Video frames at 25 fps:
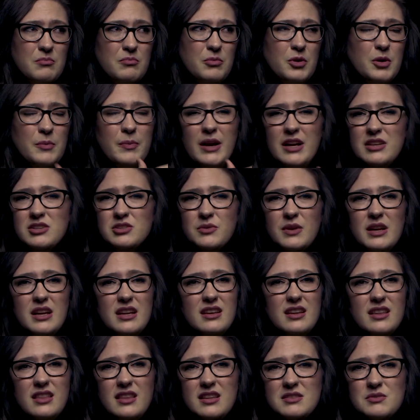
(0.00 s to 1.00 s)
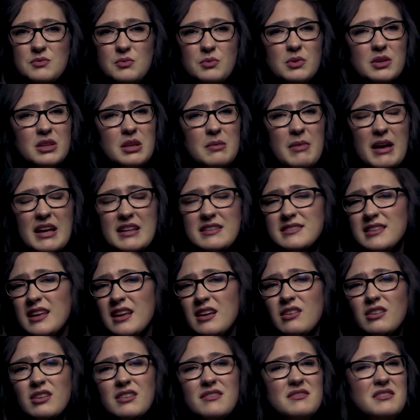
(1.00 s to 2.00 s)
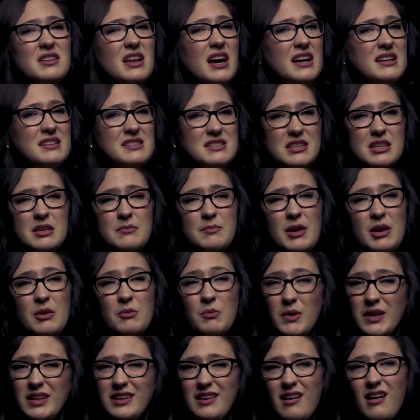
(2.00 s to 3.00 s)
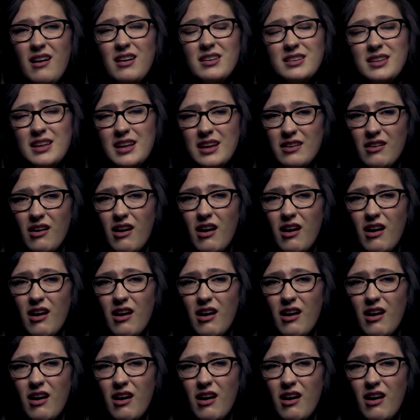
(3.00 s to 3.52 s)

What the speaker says: perpetuate into this really bad cycle of not sleeping really hardly at